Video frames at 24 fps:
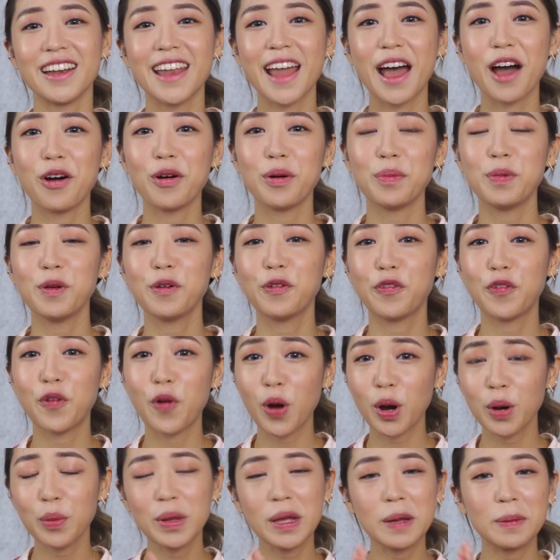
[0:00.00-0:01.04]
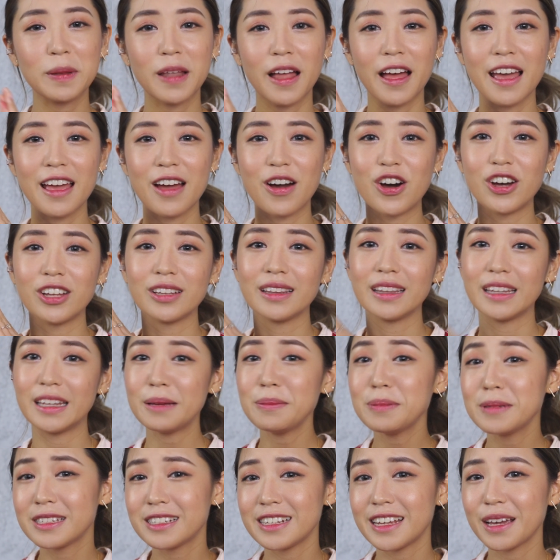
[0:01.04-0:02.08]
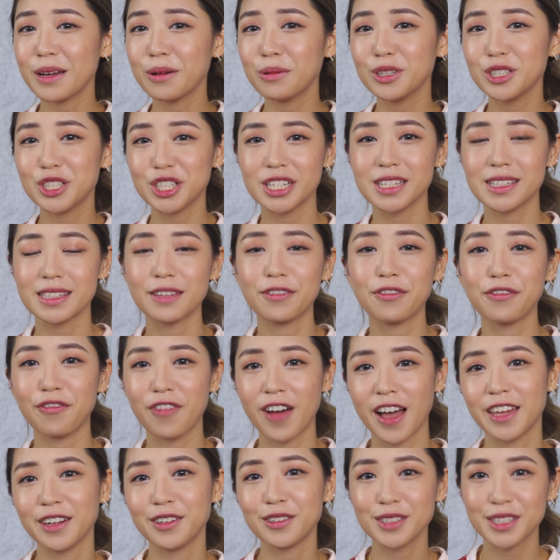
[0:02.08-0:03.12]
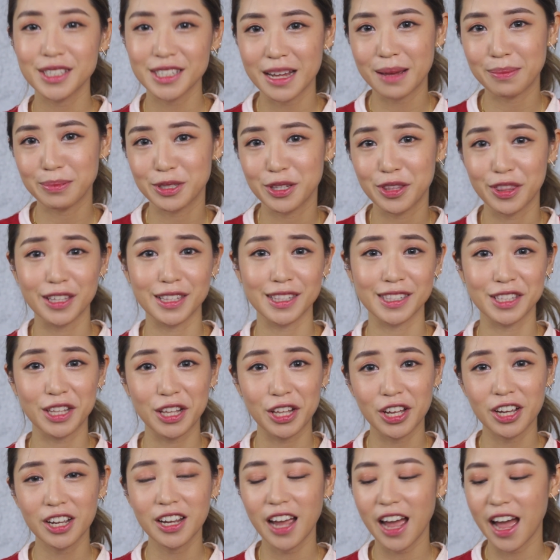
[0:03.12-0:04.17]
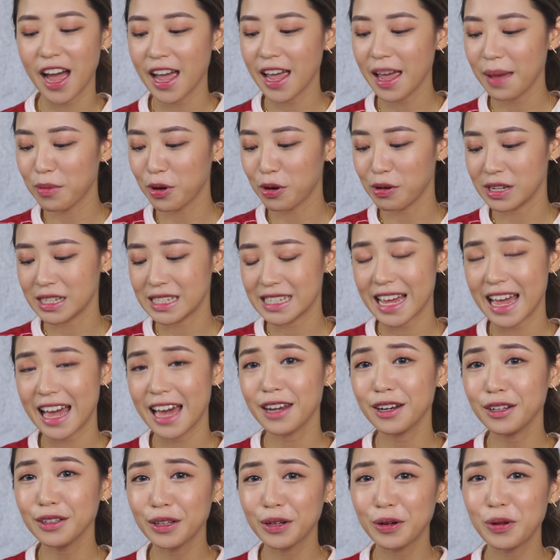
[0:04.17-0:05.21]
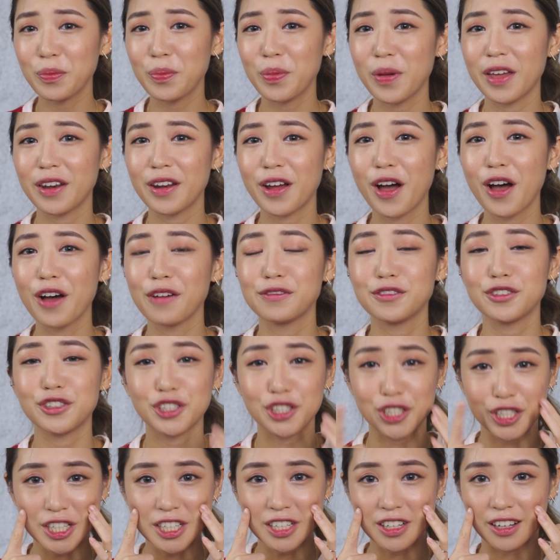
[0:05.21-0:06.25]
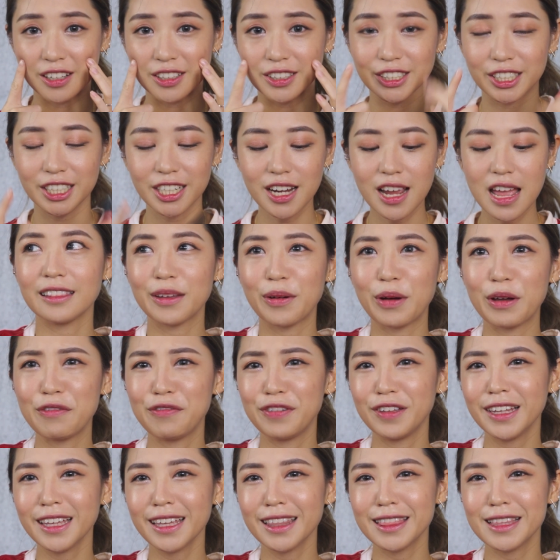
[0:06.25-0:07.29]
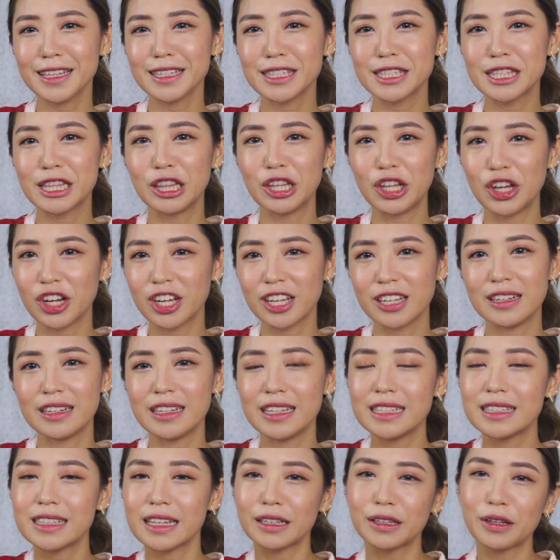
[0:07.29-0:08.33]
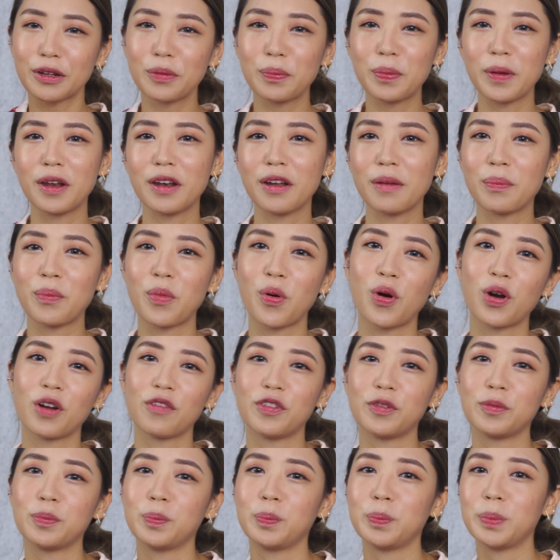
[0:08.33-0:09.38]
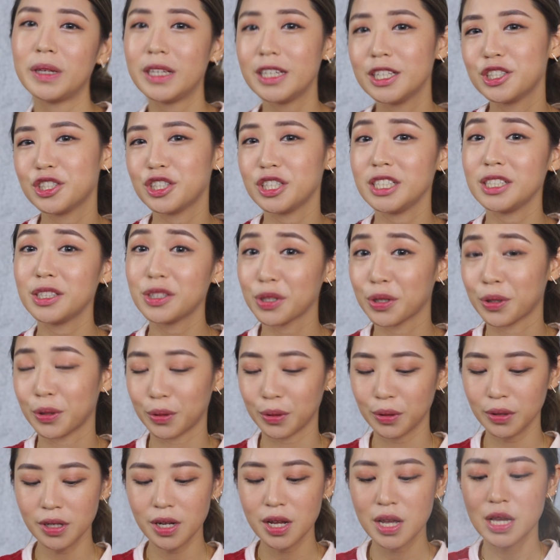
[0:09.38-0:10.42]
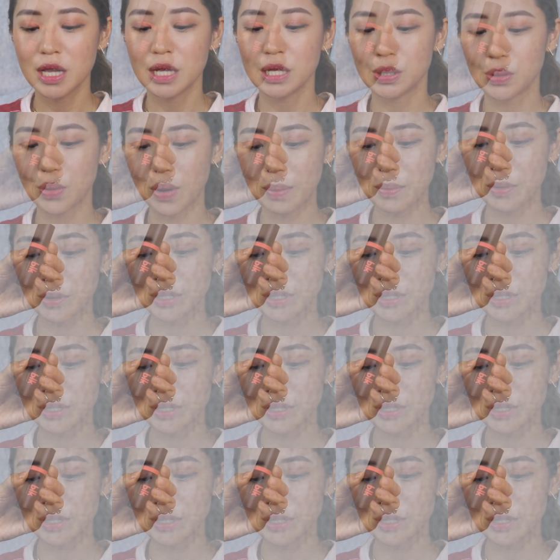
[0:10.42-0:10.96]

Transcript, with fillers: Now, before we apply on lipstick, which is the final step to this look, I am going to add a little bit of cheek color. Now, I feel like this look needs a little bit more of a peachy tone, so I'm